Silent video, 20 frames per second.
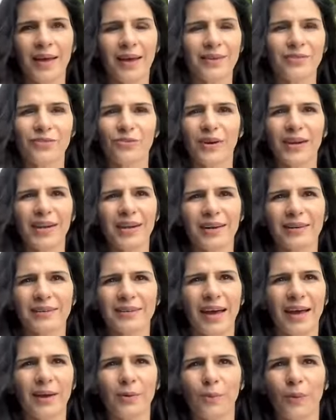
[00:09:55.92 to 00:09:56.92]
it's really a
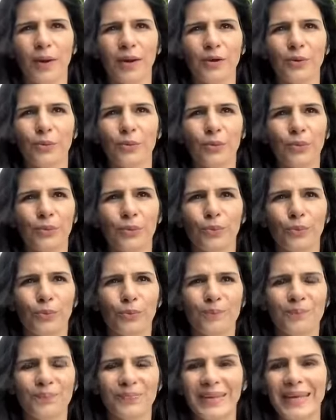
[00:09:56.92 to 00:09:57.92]
time where you
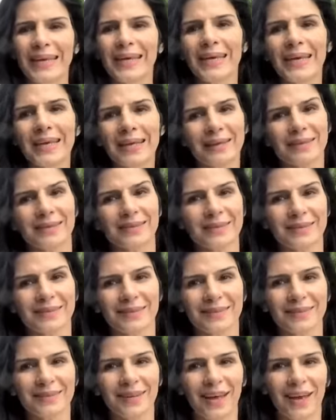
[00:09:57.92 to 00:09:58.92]
heal it
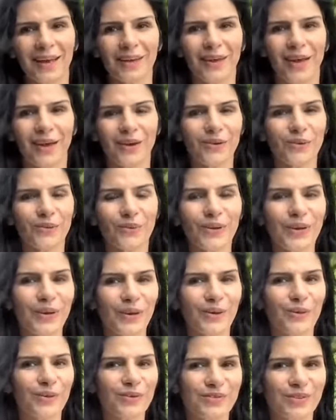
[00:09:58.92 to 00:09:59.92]
and, and you
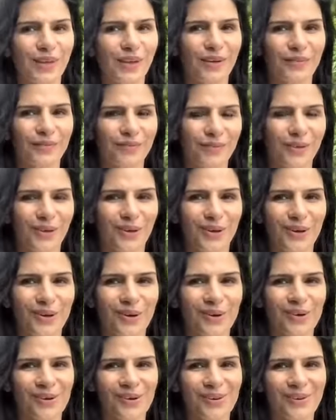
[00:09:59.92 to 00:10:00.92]
heal yourself
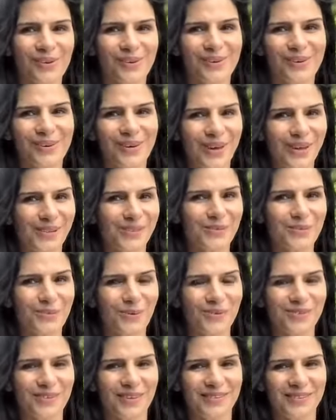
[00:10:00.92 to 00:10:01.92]
uh, in the
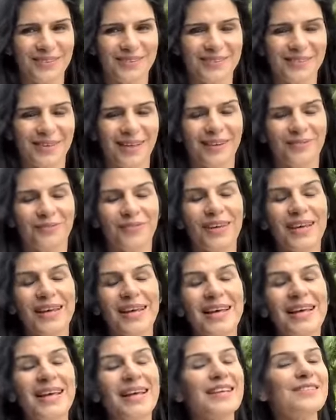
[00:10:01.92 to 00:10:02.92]
process
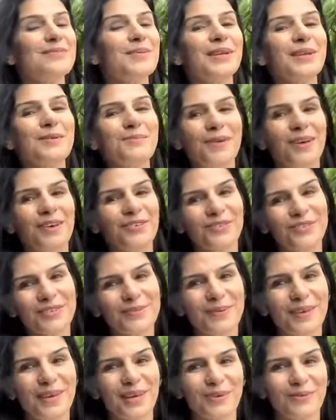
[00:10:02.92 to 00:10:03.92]
itself it's been a pleasure
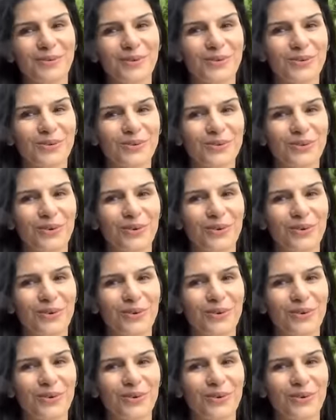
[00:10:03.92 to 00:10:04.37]
speaking with you